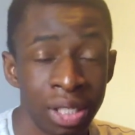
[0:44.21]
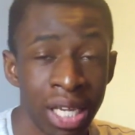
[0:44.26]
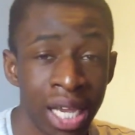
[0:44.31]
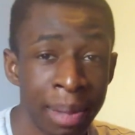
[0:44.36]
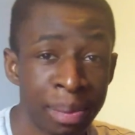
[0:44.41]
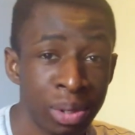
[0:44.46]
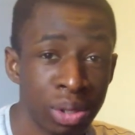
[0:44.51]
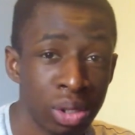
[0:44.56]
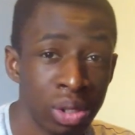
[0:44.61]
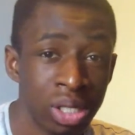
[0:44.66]
It
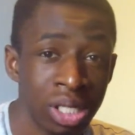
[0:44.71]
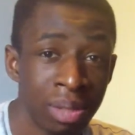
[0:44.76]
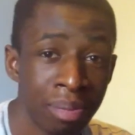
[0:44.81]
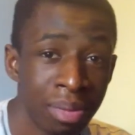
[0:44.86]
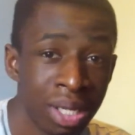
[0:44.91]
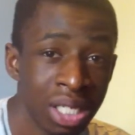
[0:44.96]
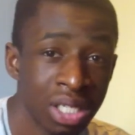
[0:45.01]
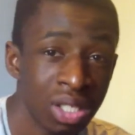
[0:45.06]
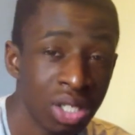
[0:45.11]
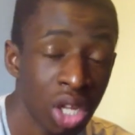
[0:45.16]
absolutely
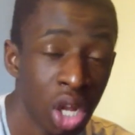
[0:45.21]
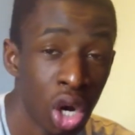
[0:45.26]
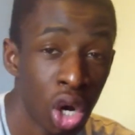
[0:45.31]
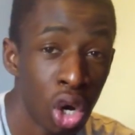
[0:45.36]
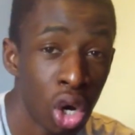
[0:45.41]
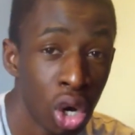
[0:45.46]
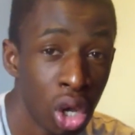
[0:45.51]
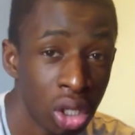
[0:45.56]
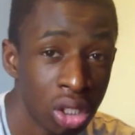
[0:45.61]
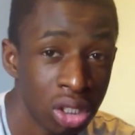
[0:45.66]
means a
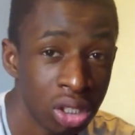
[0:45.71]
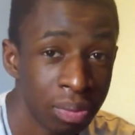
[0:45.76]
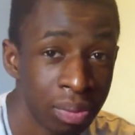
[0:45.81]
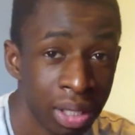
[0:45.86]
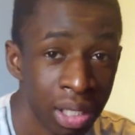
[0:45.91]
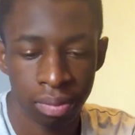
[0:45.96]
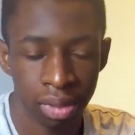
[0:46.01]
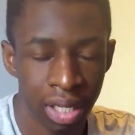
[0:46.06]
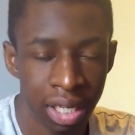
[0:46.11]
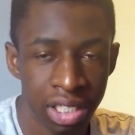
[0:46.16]
lot to
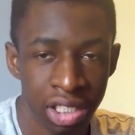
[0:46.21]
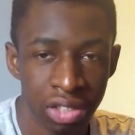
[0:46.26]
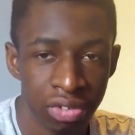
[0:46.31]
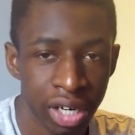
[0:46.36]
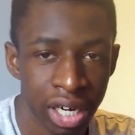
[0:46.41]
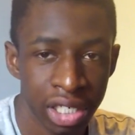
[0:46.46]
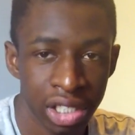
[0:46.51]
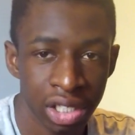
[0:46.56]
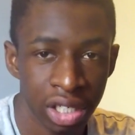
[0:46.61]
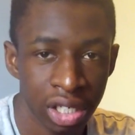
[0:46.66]
me. The
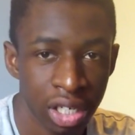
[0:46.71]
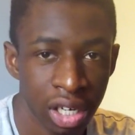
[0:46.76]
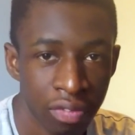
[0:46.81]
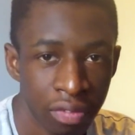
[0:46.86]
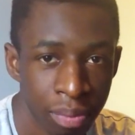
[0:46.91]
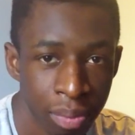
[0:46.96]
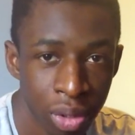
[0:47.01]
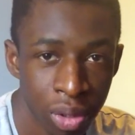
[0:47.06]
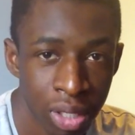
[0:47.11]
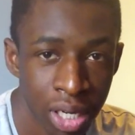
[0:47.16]
interaction I get
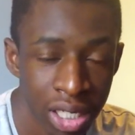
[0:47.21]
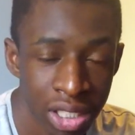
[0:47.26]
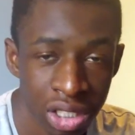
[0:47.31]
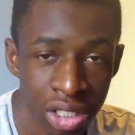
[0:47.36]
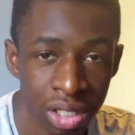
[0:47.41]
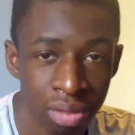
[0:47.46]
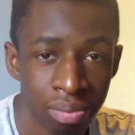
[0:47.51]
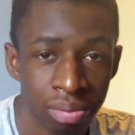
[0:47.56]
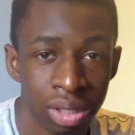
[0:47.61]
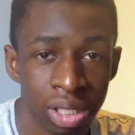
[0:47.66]
from you guys is
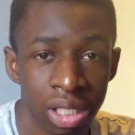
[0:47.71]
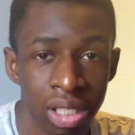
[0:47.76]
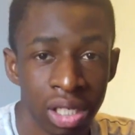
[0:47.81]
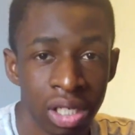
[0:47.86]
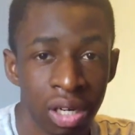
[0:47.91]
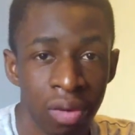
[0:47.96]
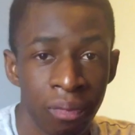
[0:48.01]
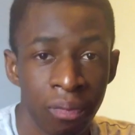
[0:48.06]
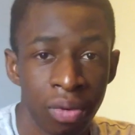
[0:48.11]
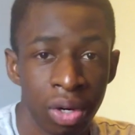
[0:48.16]
completely
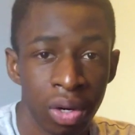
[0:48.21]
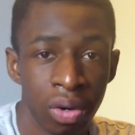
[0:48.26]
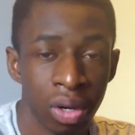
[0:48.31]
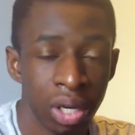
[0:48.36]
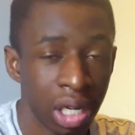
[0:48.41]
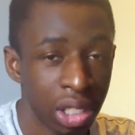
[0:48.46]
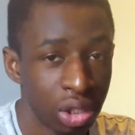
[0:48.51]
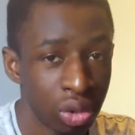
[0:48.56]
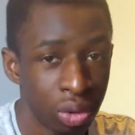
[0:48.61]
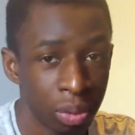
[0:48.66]
unreal,
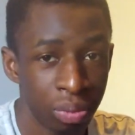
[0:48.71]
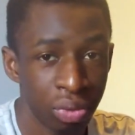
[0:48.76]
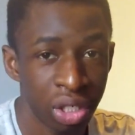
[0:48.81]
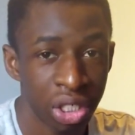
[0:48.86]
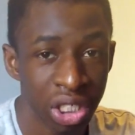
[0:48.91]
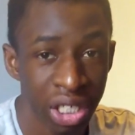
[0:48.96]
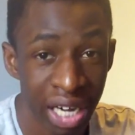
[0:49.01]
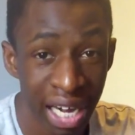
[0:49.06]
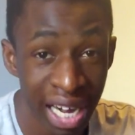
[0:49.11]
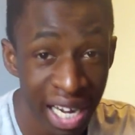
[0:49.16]
and I do
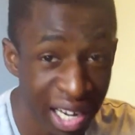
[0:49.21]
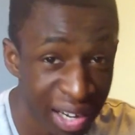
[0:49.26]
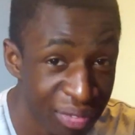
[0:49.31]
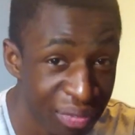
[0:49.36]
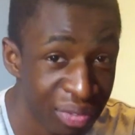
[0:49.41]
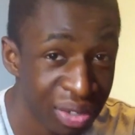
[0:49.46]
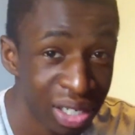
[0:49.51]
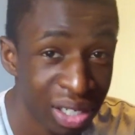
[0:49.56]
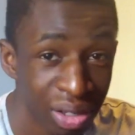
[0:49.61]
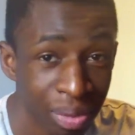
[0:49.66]
appreciate
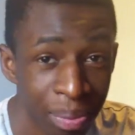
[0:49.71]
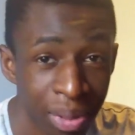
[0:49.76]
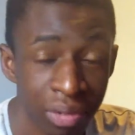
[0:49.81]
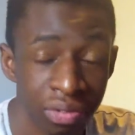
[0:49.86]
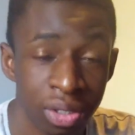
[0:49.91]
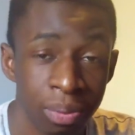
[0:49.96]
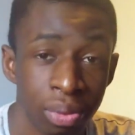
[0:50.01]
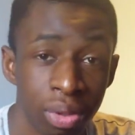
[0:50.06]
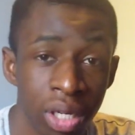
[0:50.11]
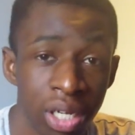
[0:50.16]
every little bit of
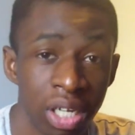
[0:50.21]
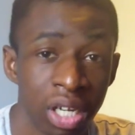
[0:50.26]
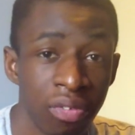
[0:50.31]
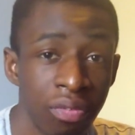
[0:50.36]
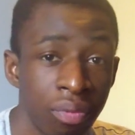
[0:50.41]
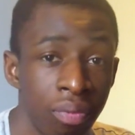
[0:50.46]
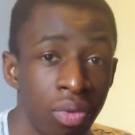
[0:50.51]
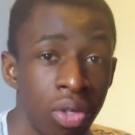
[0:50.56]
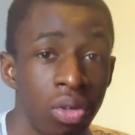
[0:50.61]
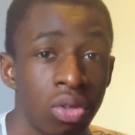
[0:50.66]
support I get
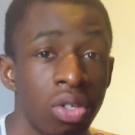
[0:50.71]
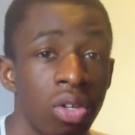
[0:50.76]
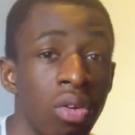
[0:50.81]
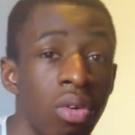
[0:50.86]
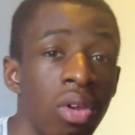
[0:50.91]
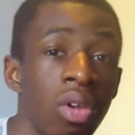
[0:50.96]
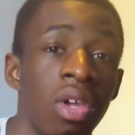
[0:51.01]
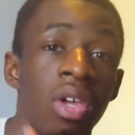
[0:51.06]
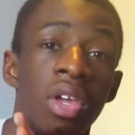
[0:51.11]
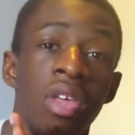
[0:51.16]
from you, so
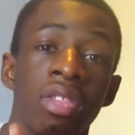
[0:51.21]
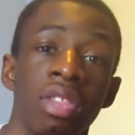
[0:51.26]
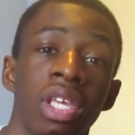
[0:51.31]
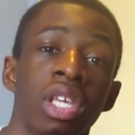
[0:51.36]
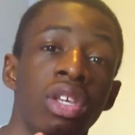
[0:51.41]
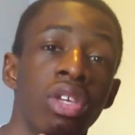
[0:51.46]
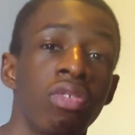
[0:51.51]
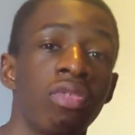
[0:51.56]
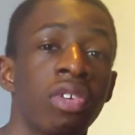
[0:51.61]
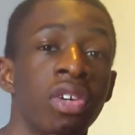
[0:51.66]

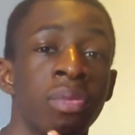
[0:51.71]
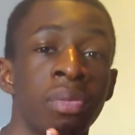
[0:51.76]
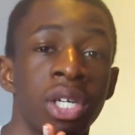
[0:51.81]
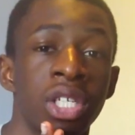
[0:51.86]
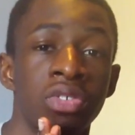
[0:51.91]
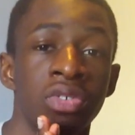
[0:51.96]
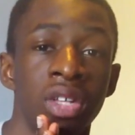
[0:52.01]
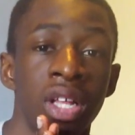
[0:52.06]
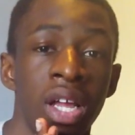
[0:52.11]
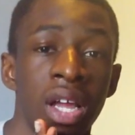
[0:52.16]
thank you very
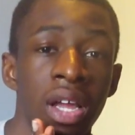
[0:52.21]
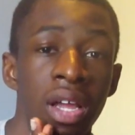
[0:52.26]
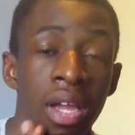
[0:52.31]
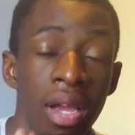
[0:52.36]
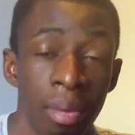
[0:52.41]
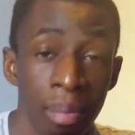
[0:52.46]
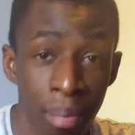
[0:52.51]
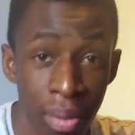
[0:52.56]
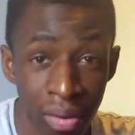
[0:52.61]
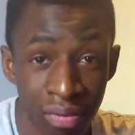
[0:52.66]
much for that.
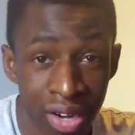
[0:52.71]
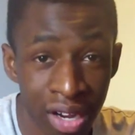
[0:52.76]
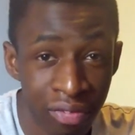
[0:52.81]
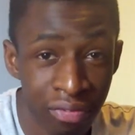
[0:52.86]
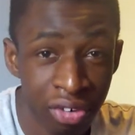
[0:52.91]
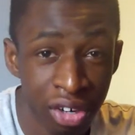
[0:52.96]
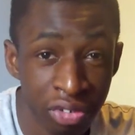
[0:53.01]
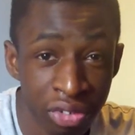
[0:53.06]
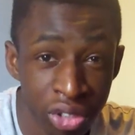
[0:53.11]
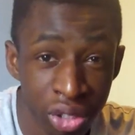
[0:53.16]
But without
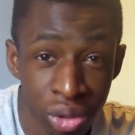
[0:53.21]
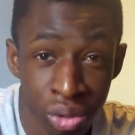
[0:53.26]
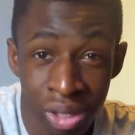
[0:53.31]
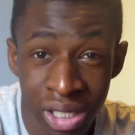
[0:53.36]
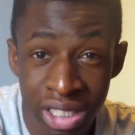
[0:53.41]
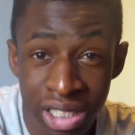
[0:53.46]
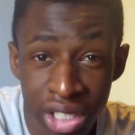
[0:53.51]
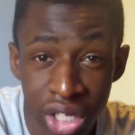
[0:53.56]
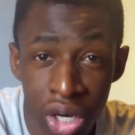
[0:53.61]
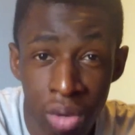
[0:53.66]
further ado,
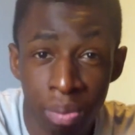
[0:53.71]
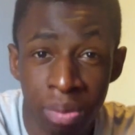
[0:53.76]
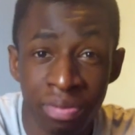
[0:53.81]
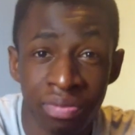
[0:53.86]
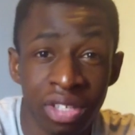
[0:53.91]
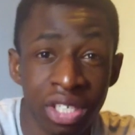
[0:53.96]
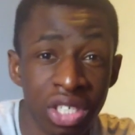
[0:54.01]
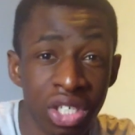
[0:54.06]
let's get on with this